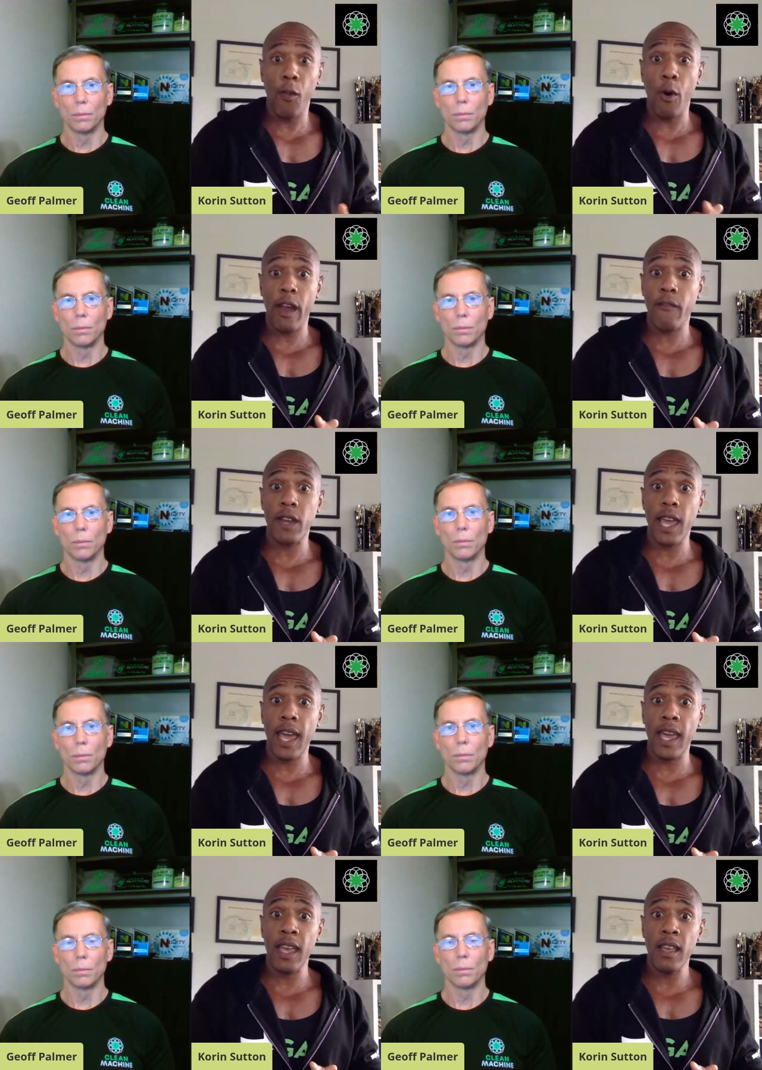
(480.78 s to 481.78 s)
Speaker 1: floor every
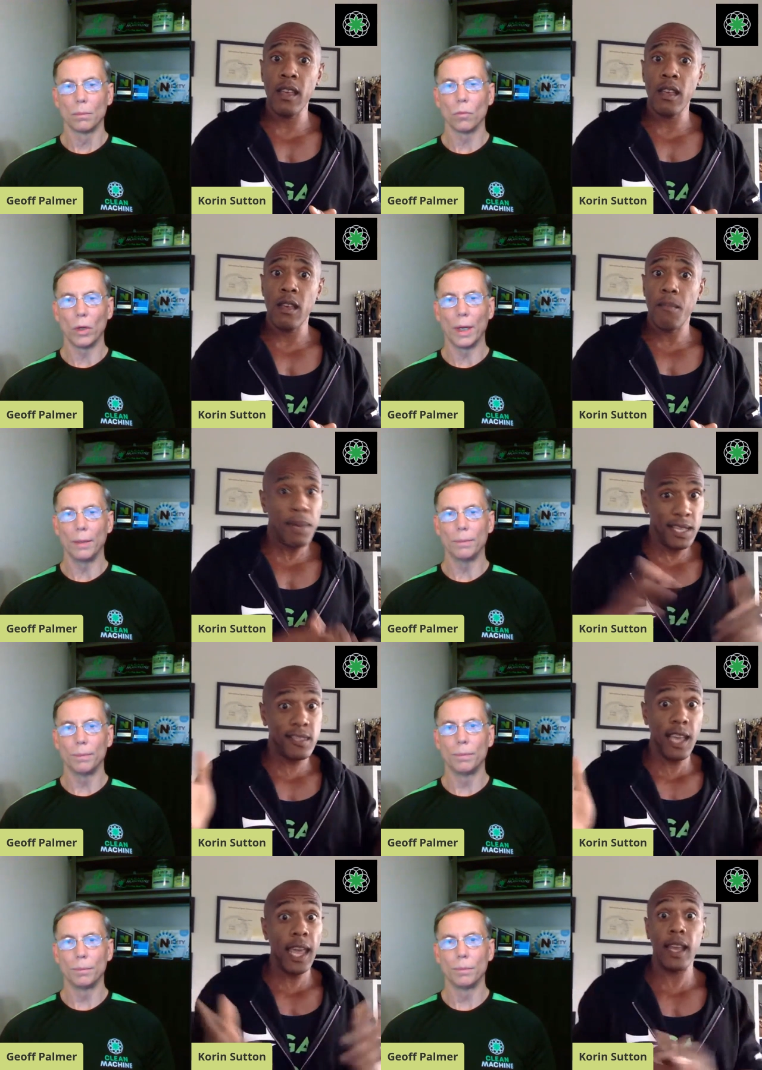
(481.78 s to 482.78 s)
day right. be
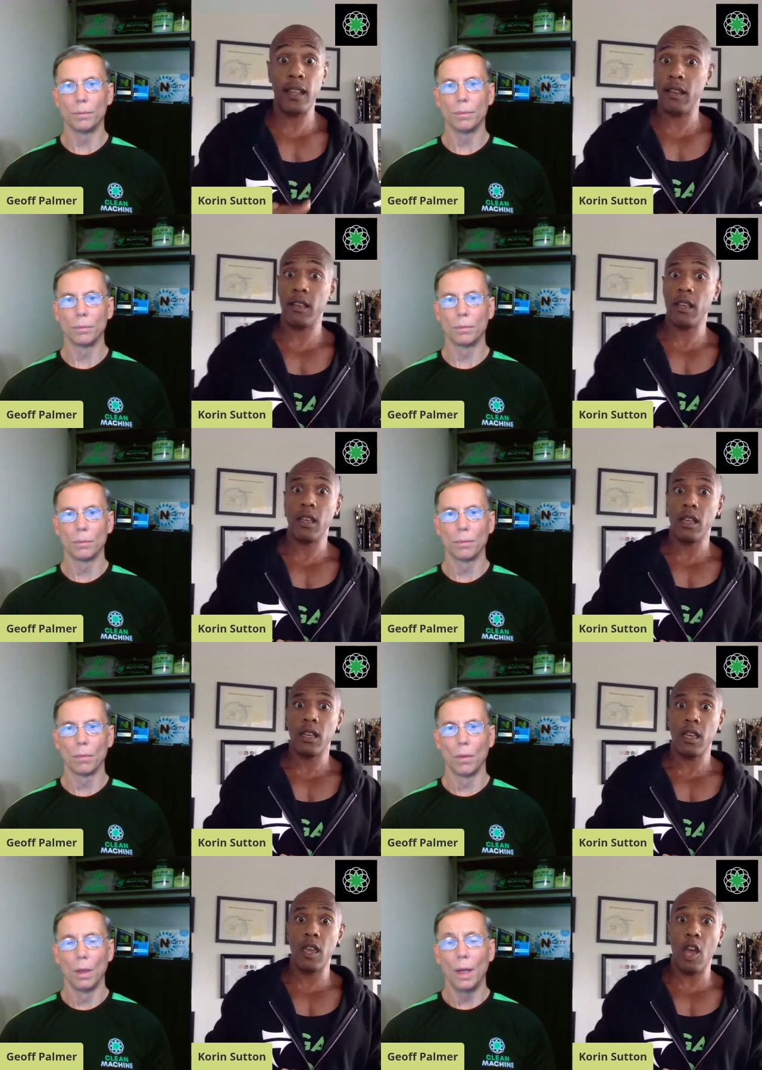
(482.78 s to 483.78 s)
sane?
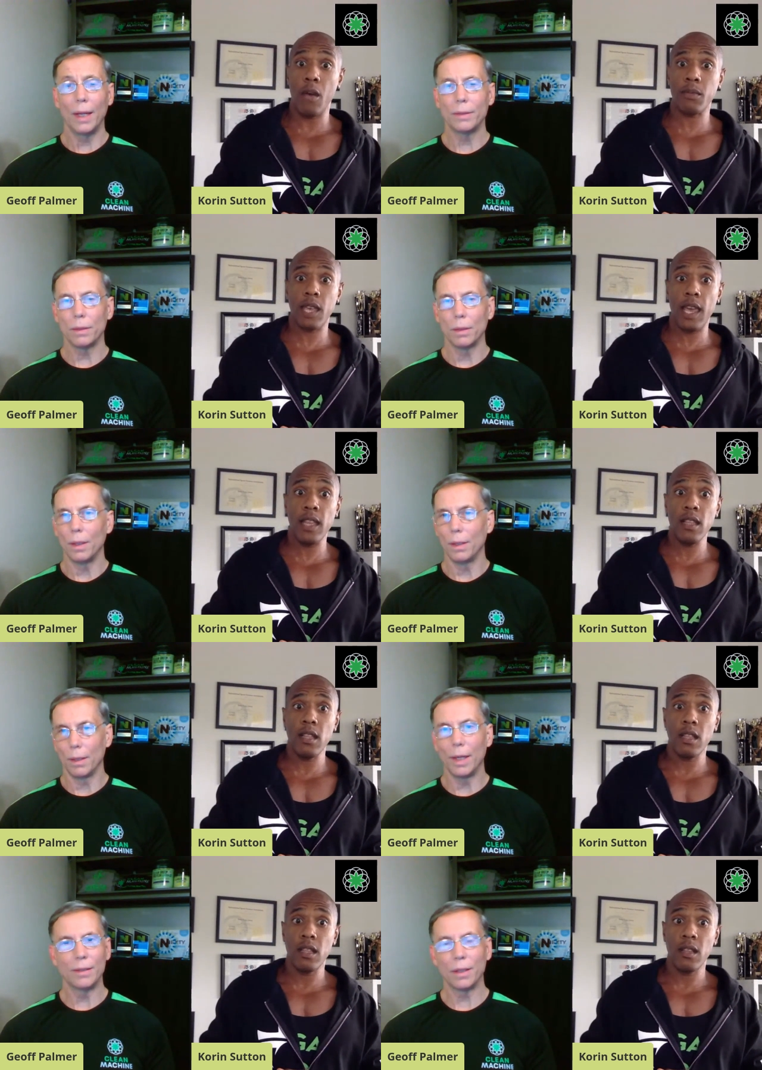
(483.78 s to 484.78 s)
You know what I'm saying?
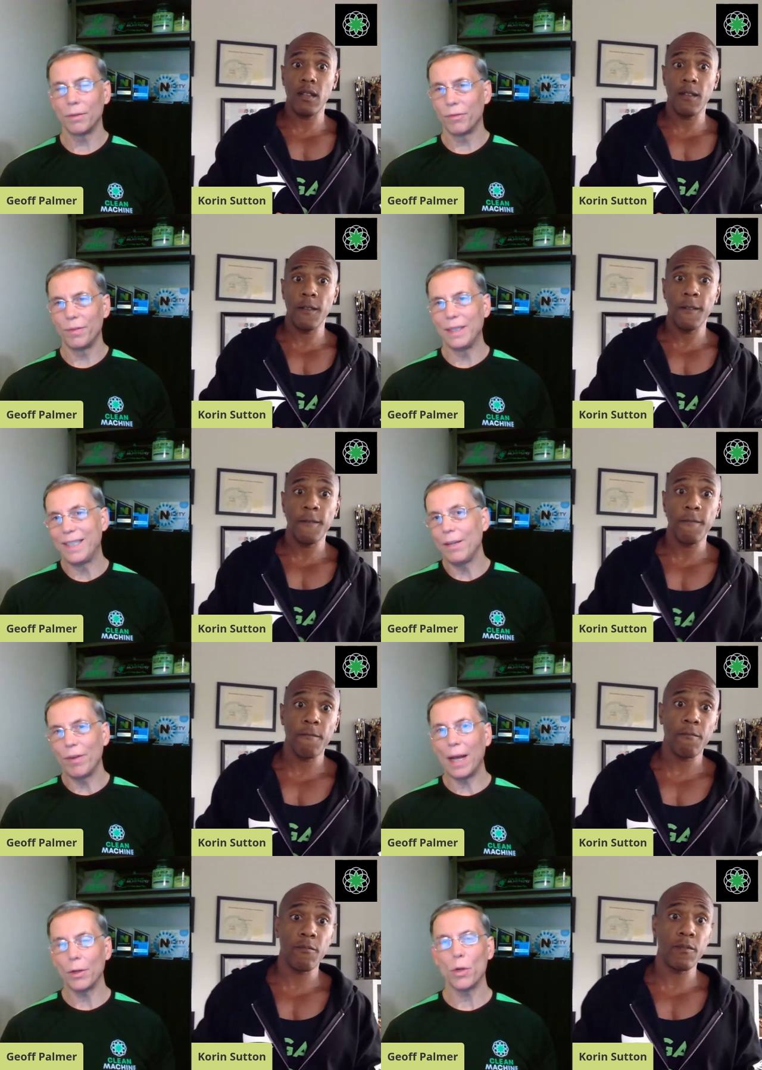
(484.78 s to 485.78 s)
Speaker 2: It's a
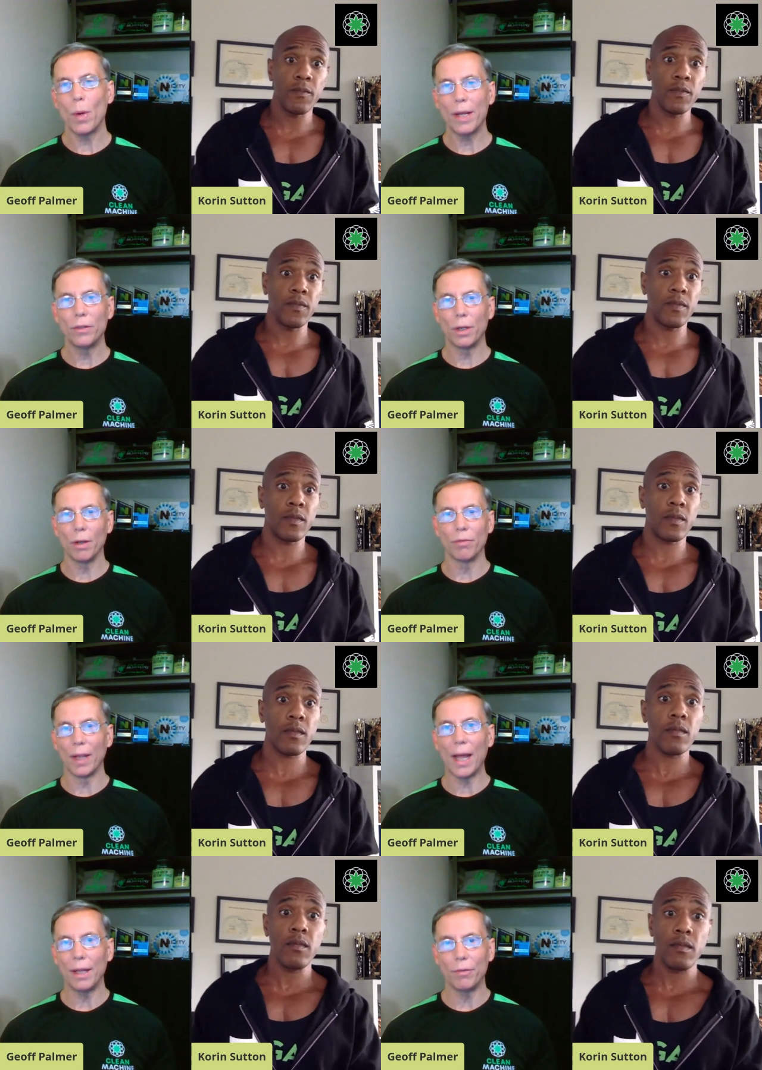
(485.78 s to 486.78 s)
devaluation of
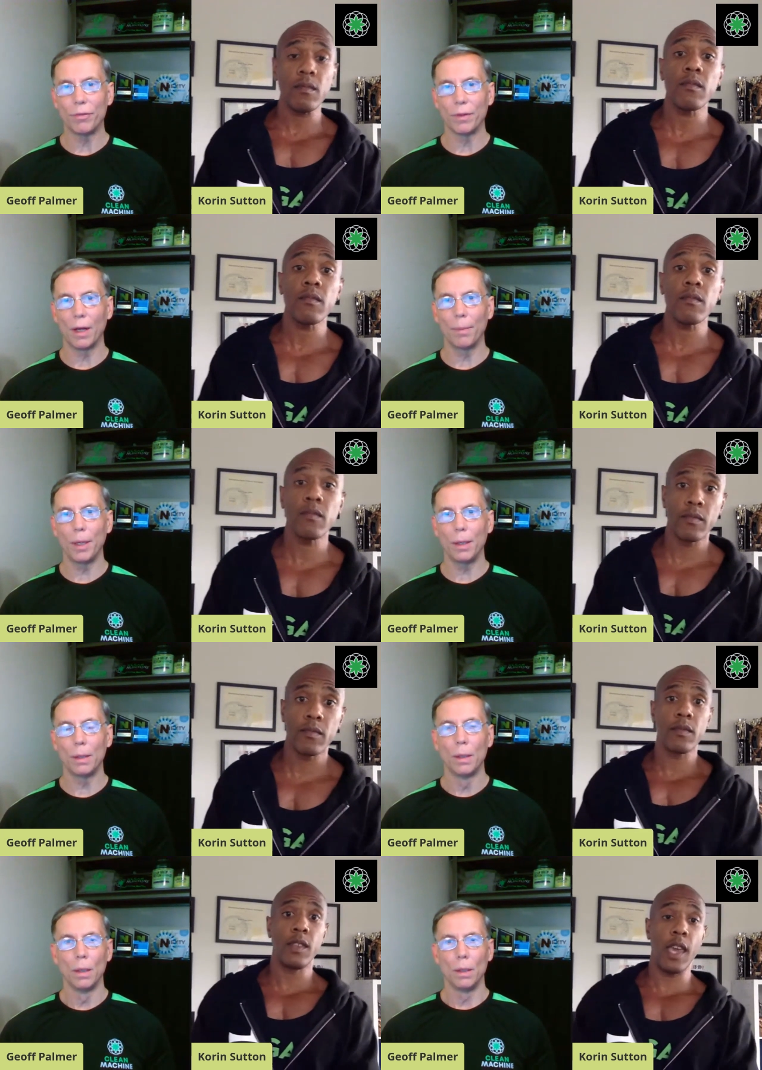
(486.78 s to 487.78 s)
life. I
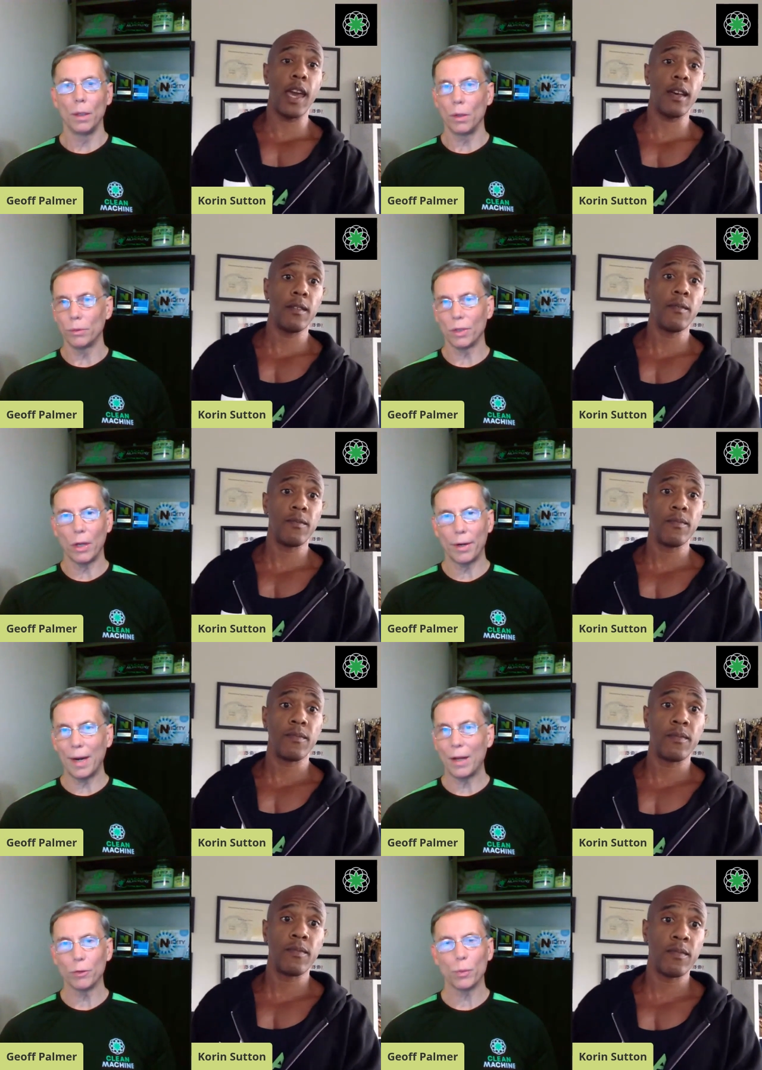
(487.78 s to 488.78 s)
mean, you know,
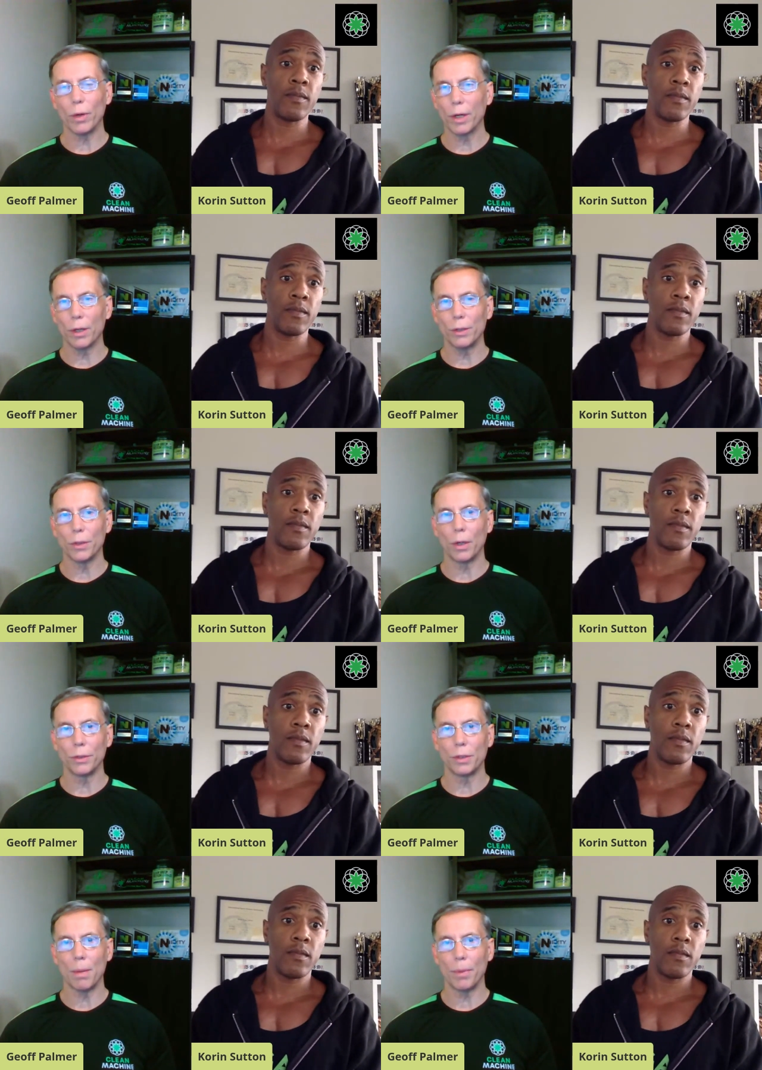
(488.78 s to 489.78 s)
slaughterhouse workers
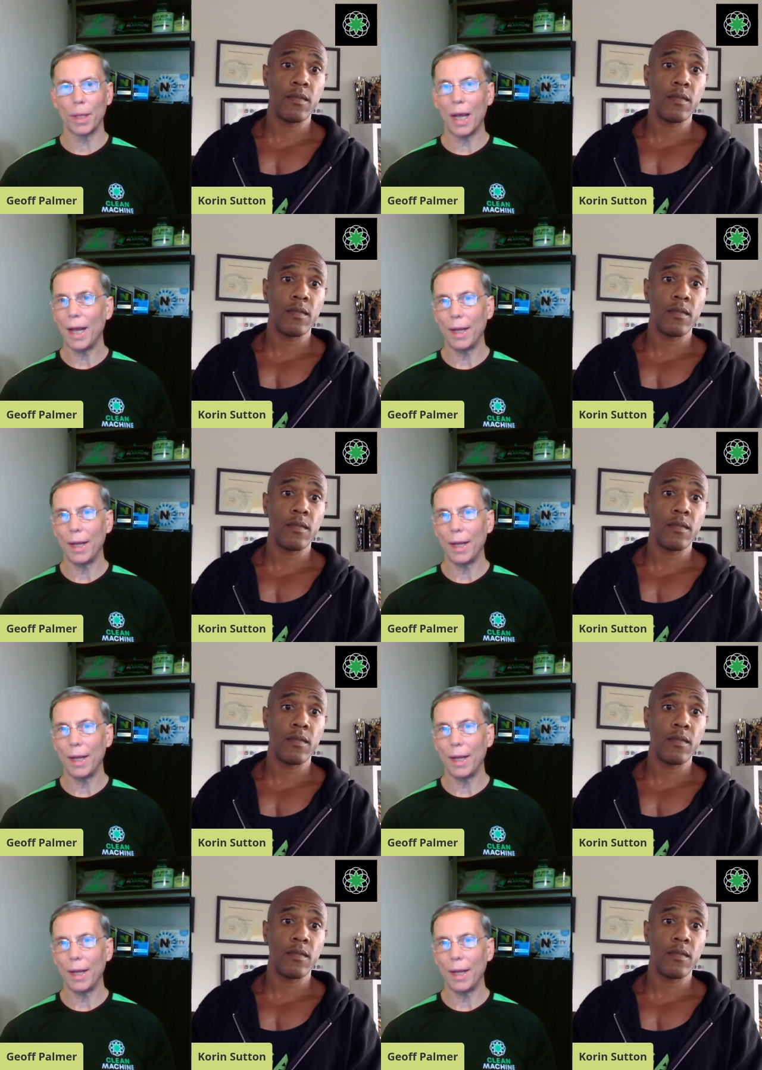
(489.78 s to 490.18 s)
are some of the